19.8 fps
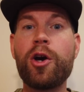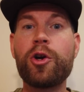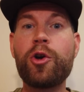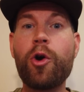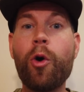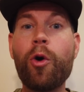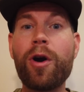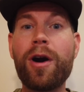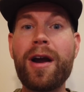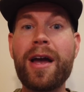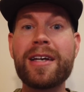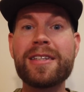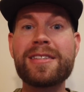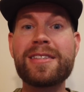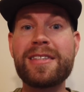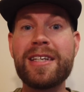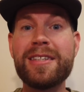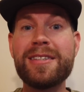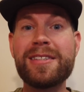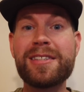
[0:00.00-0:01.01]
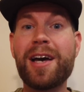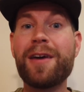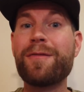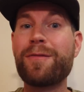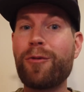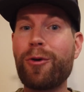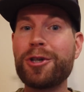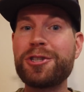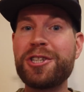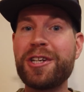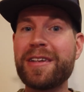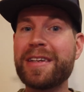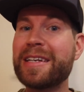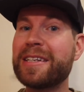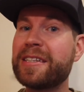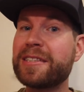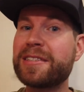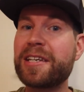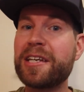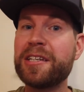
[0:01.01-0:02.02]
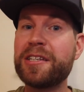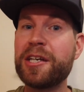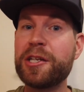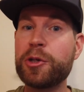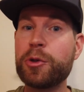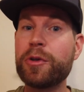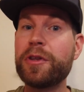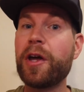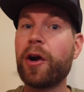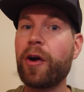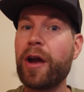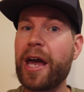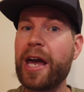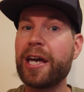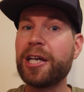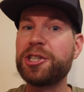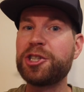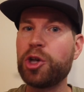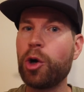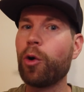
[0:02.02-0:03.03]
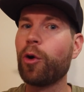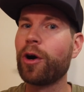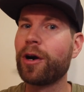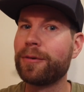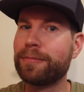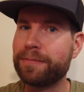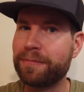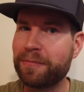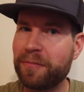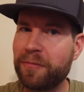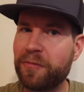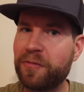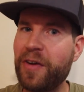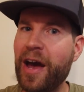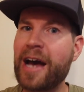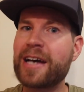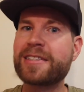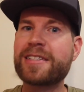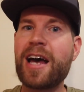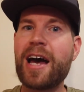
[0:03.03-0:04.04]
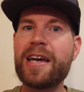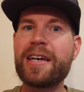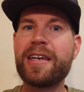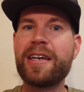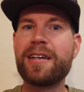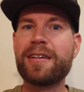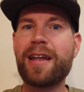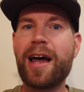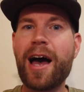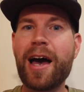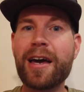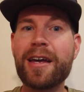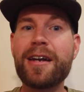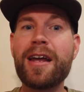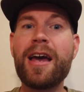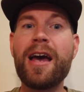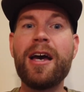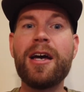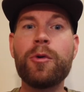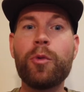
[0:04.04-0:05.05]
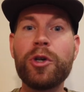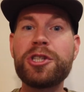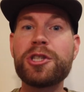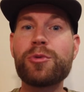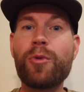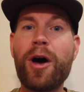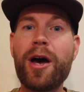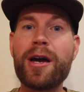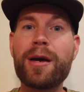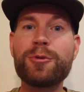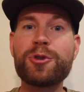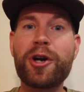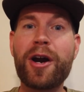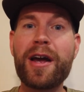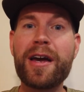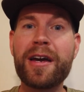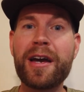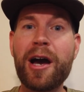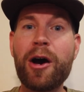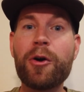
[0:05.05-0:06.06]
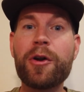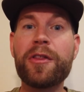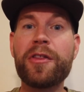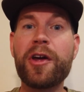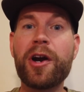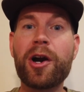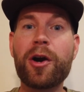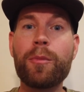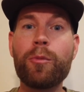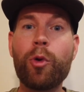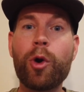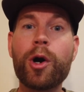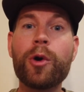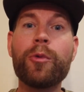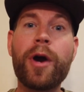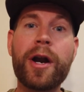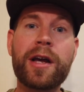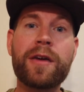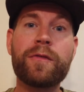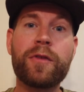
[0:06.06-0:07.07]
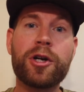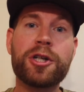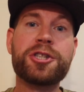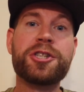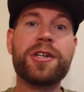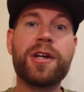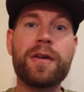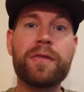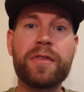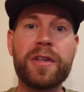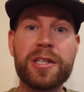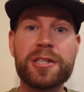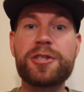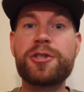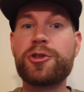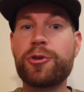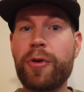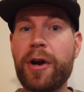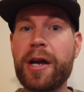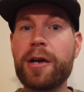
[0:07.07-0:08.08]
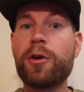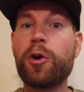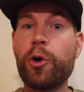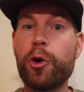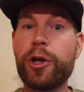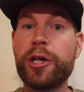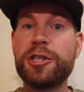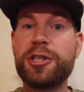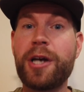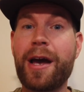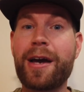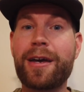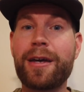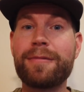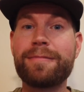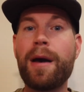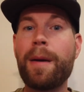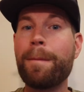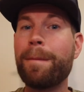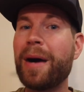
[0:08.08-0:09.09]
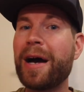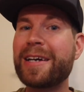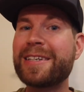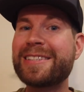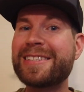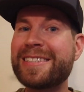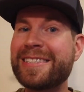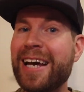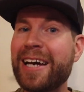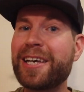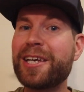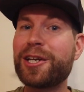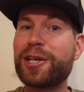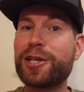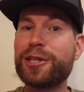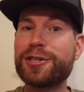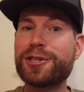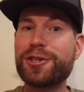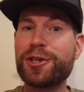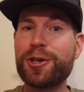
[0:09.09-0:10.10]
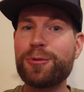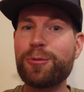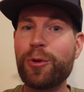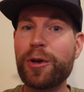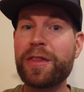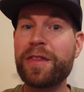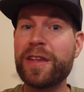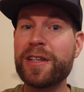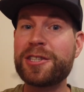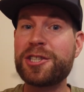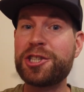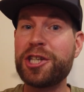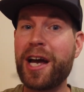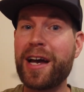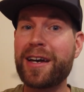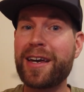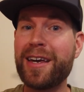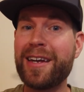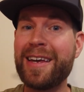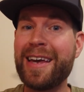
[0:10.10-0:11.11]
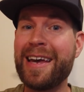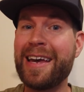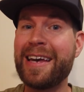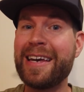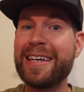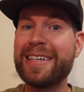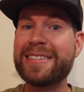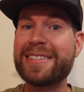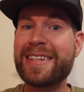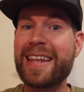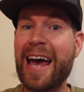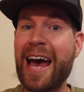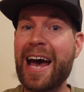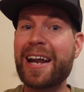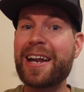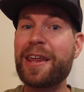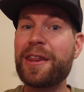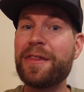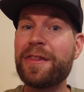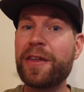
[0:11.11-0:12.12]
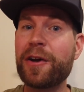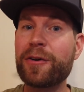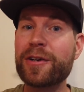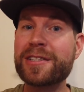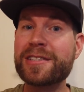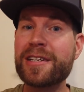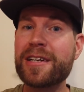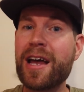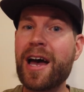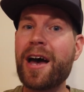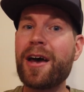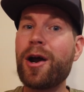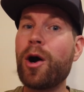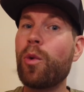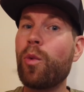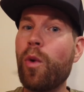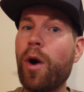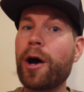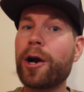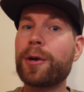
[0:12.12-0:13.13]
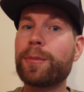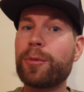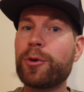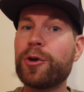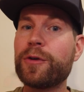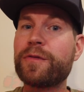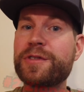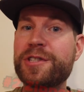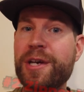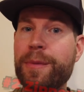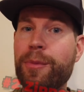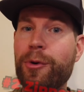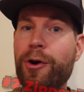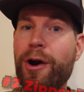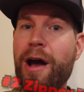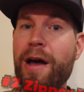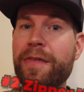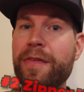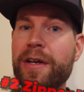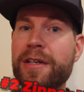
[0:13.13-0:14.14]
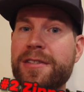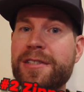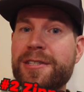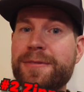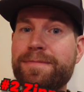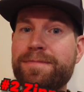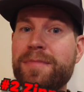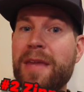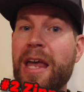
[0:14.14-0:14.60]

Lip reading: Gore has since, unfortunately, discontinued their H, or fast hiking line, which is why I'm trying out their more running version of this trail hooded jacket. My second concern with this jacket is that there is not a waterproof zipper on this.